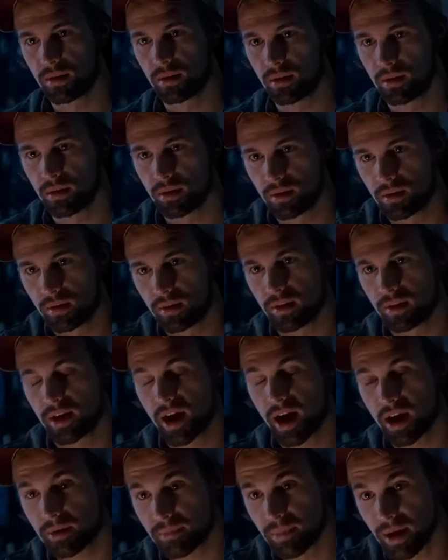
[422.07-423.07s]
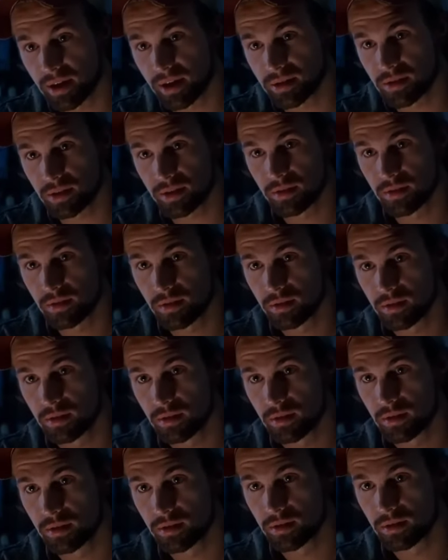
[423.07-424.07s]
This is still not enough to make Jack
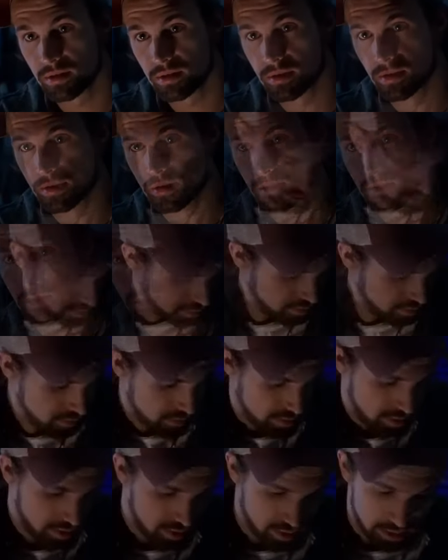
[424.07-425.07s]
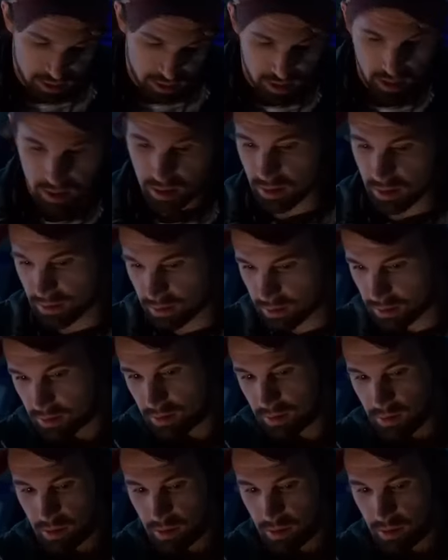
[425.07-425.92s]
care, and he leaves after paying for the valve.